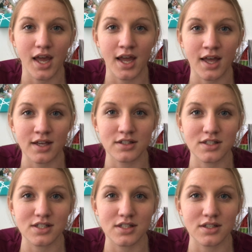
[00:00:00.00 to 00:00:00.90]

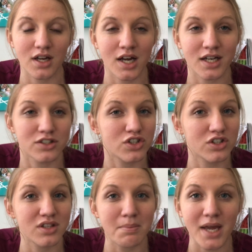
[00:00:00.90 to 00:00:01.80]
and
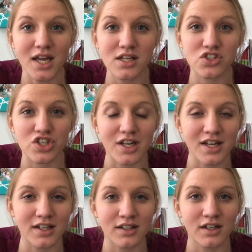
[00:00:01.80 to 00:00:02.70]
turn the page,
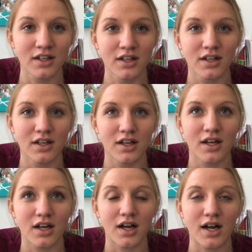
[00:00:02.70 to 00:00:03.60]
and
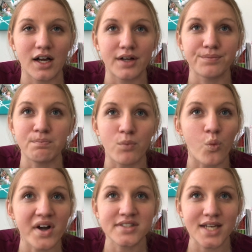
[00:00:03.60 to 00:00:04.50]

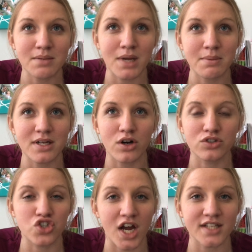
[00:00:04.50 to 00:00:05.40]
one day maybe
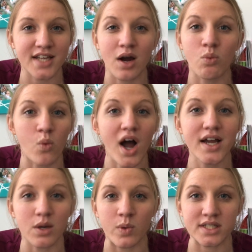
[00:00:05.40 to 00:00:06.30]
I'll jot down
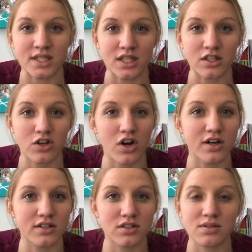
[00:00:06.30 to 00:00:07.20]
why it wasn't in the
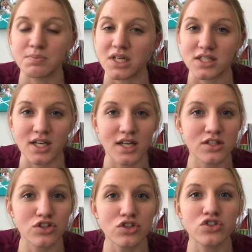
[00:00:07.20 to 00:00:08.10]
cards, because I
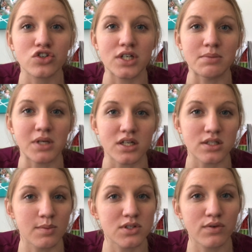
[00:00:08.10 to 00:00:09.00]
had surgery,
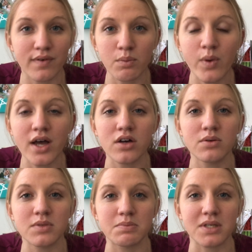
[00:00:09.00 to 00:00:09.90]
because I was
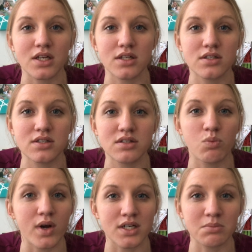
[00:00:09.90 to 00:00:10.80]
overwhelmed, because the
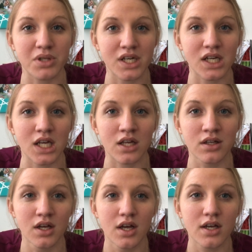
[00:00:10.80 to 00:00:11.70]
wedding
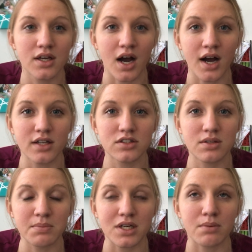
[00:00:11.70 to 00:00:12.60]
planning got
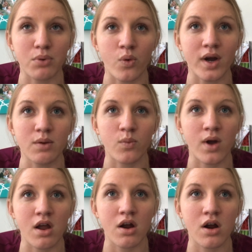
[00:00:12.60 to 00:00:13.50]
to be a point
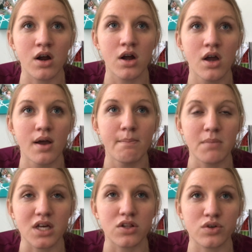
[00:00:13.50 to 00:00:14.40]
where
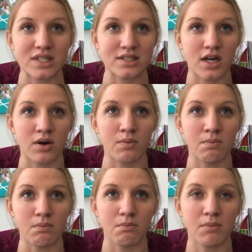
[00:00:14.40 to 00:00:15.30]
me closing
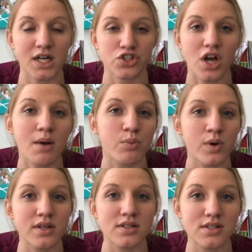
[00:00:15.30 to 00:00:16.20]
down my shop
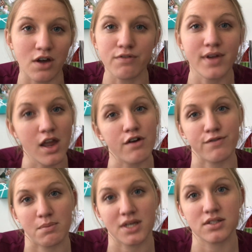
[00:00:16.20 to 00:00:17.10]
was self-care
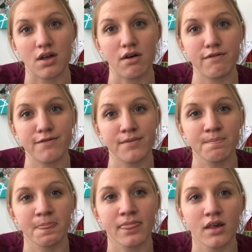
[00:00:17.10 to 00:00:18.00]
for myself.
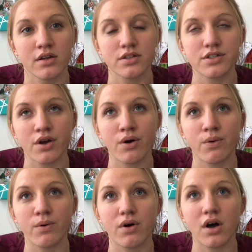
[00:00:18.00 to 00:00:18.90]

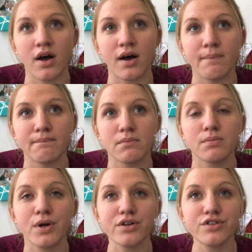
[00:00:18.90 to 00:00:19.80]
So
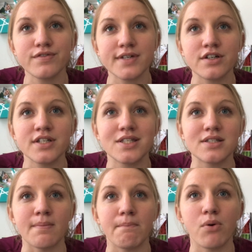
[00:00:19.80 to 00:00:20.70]
perseverance
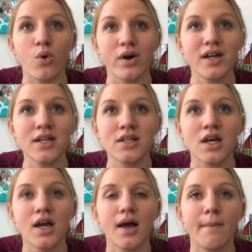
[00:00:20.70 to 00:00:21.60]
is important,
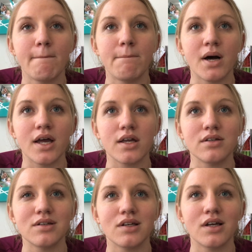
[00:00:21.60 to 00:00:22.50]
but
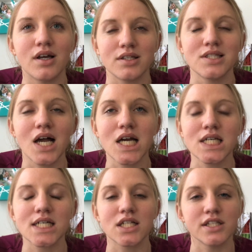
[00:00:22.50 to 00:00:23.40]
not
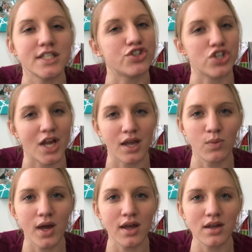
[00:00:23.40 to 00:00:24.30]
in a cliche
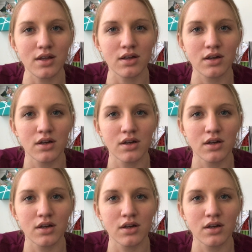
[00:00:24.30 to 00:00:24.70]
way.